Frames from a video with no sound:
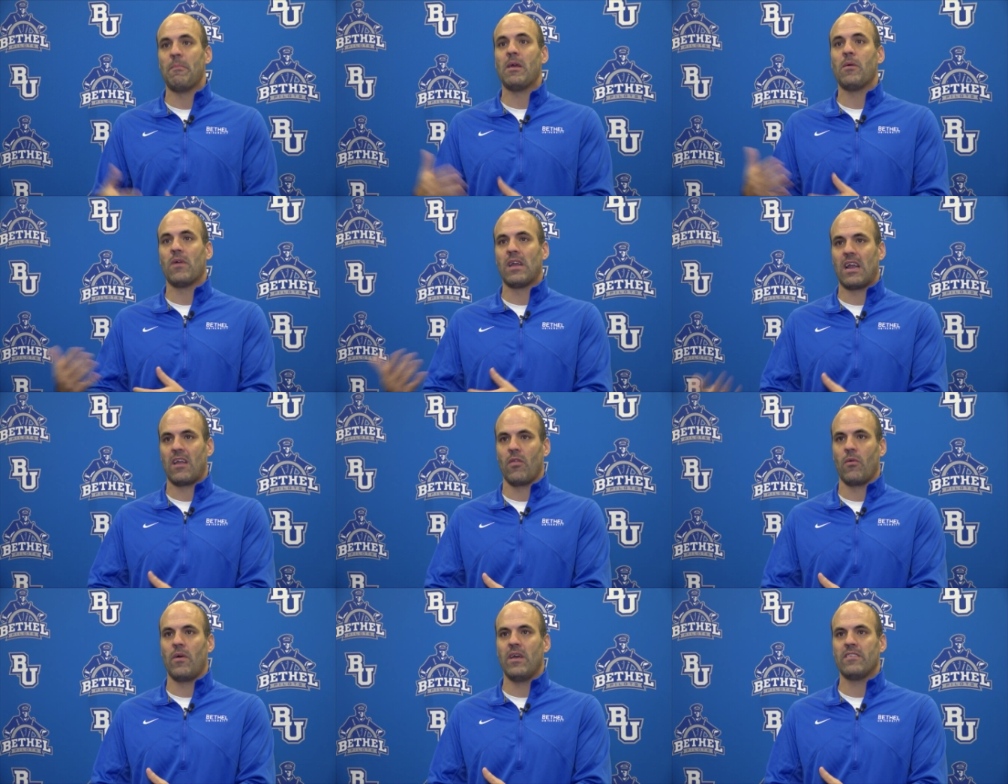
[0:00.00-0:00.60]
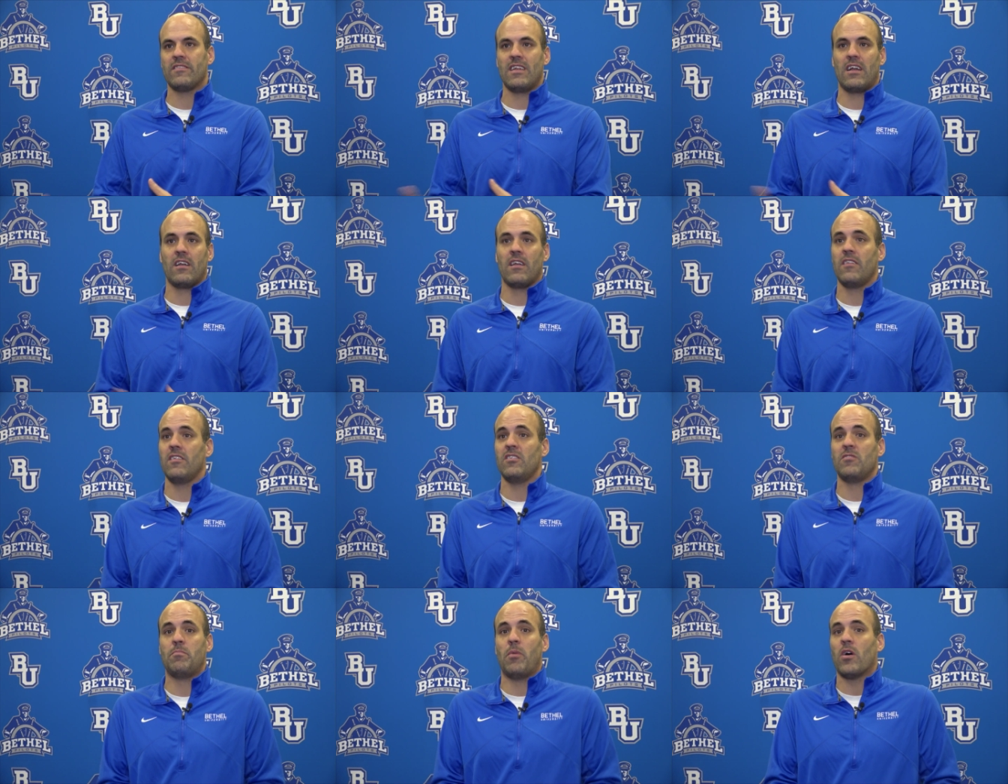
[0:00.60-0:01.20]
big one out of the way so now none
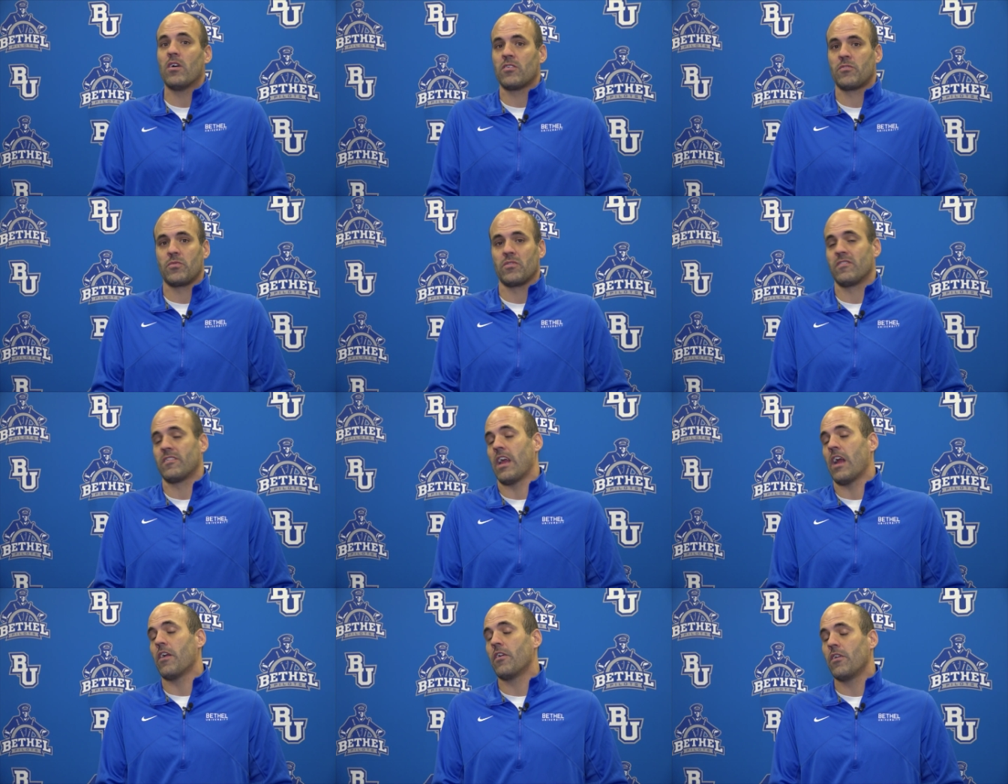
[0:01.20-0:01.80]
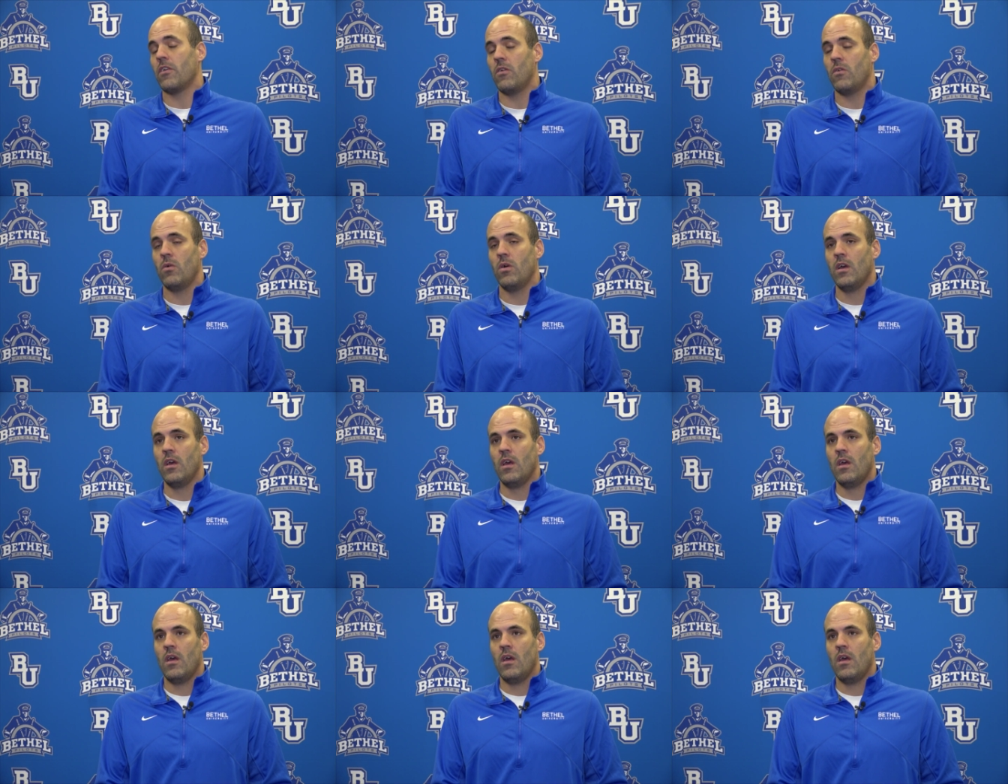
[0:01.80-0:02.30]
of these bars will scare you,